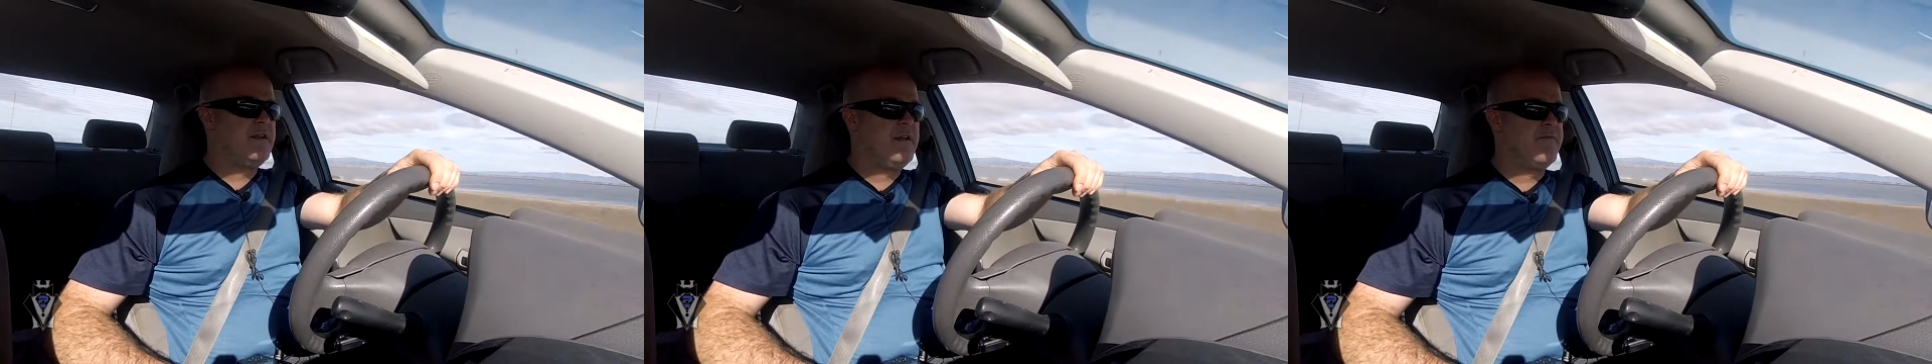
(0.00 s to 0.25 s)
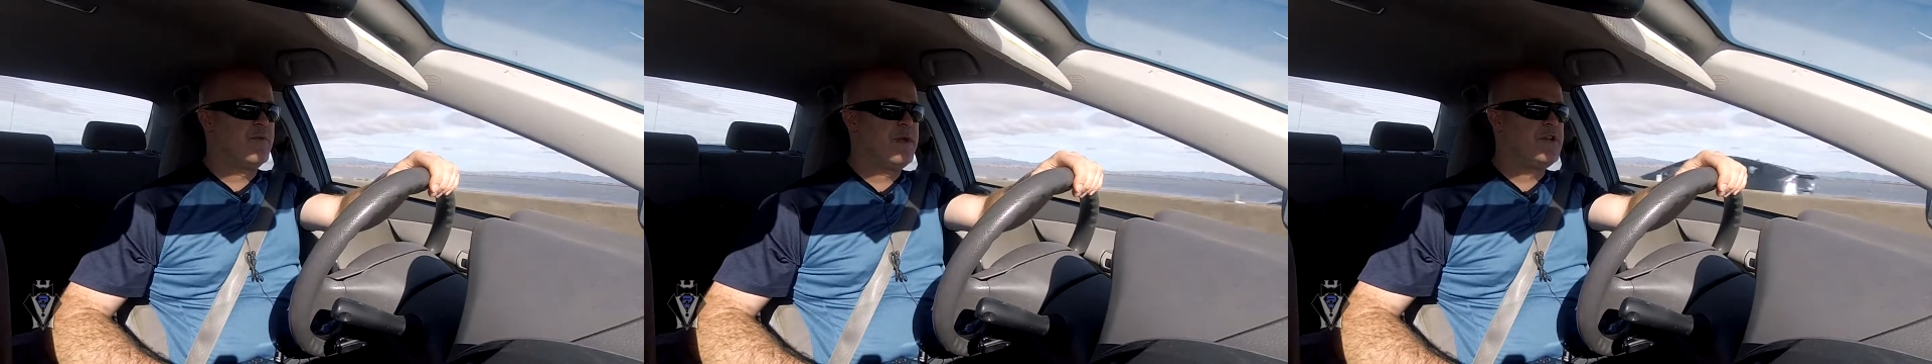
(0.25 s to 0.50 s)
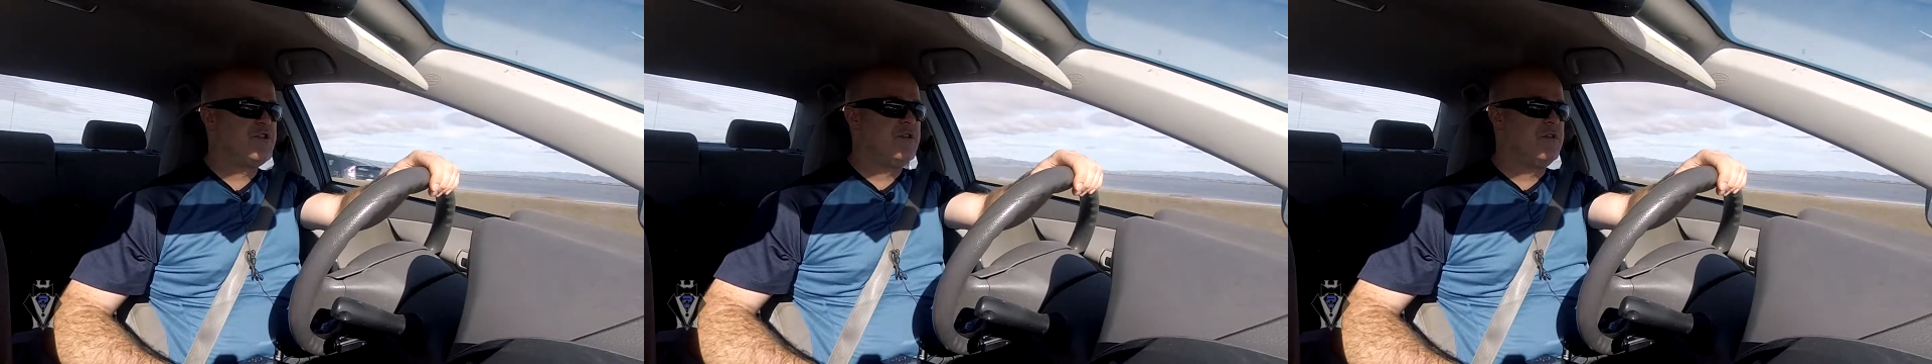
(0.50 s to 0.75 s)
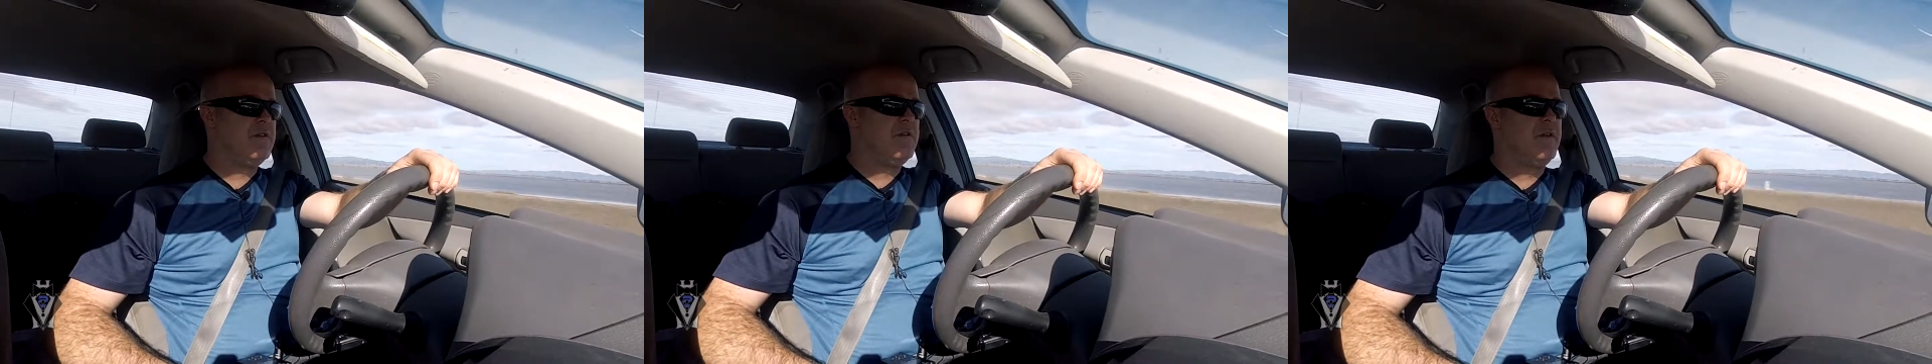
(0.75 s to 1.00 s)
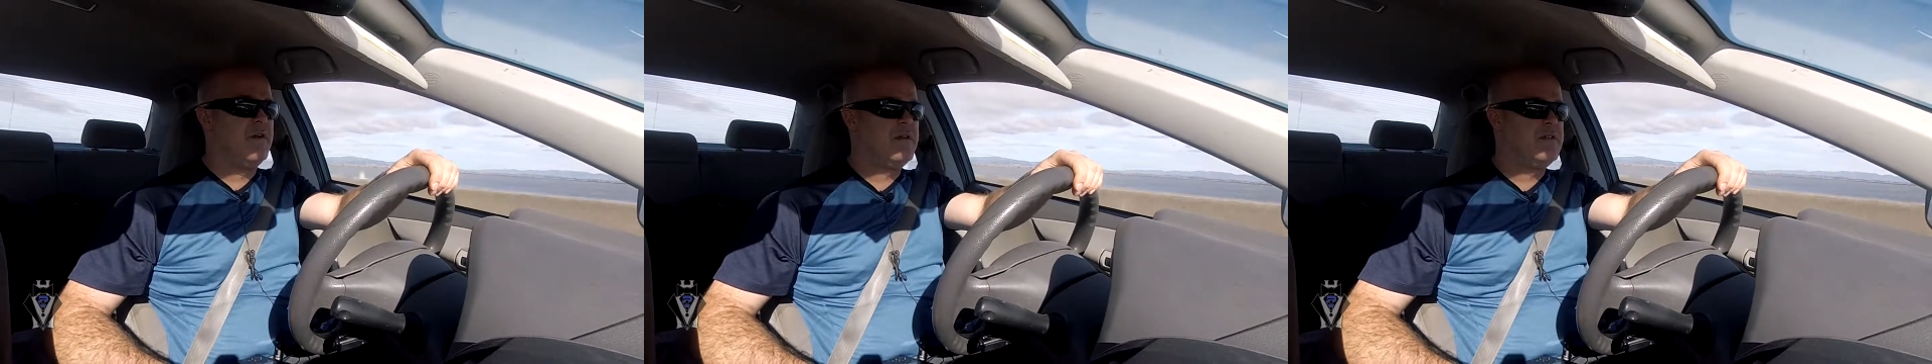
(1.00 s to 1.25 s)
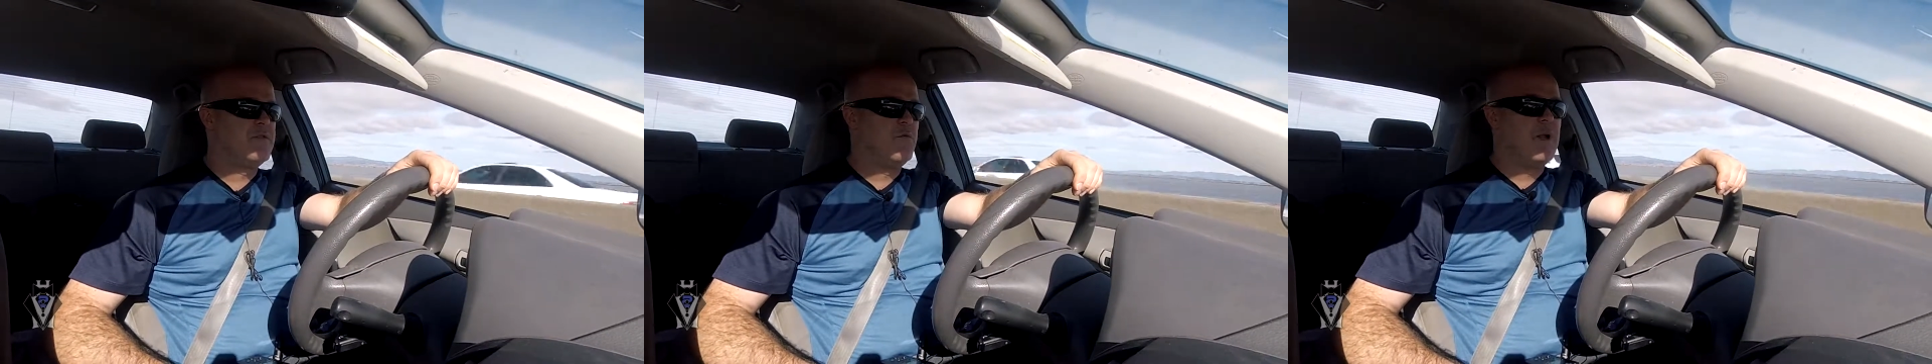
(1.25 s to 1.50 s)
information
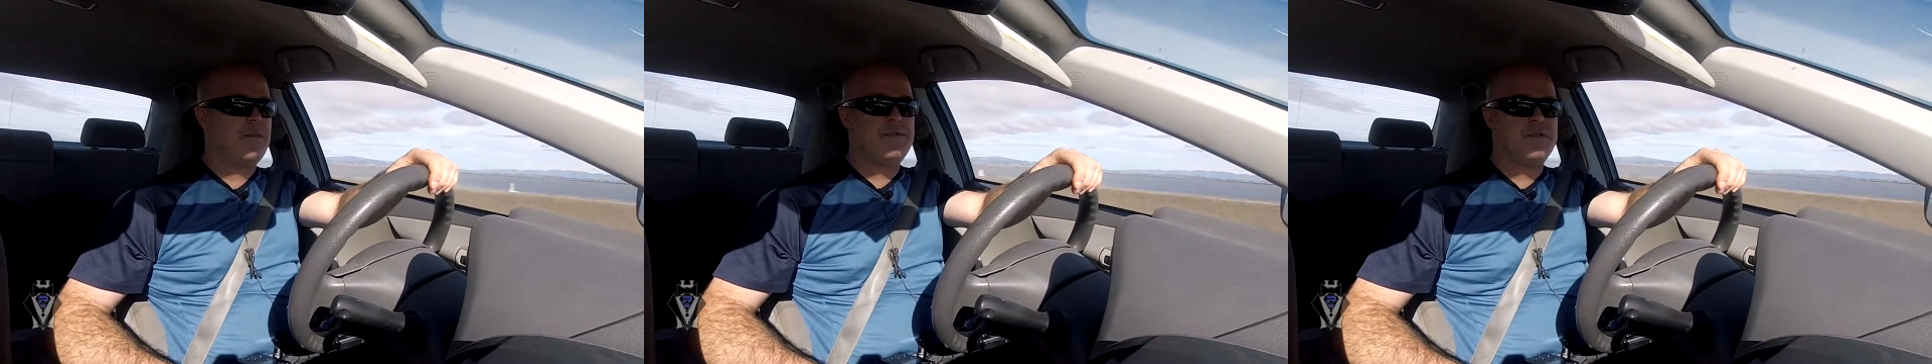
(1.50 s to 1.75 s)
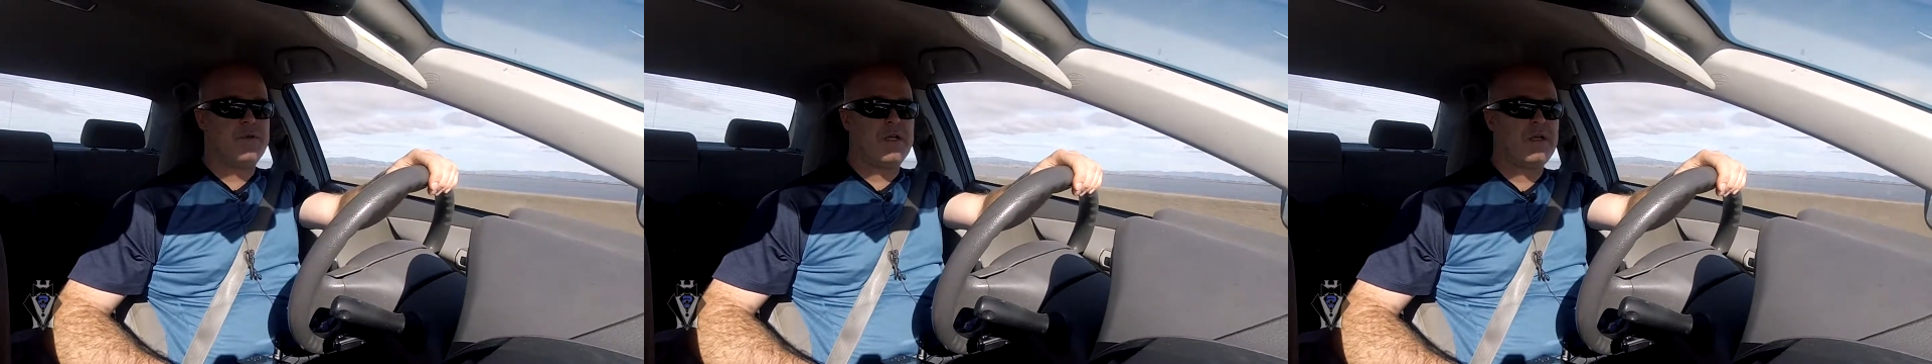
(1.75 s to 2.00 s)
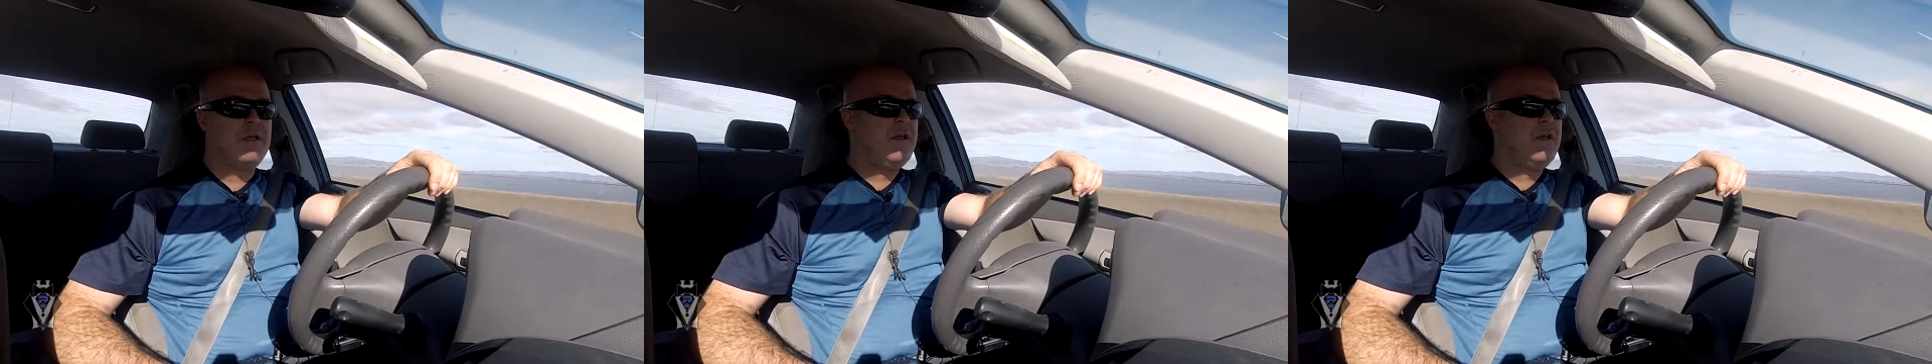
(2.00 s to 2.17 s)
into what I'm doing.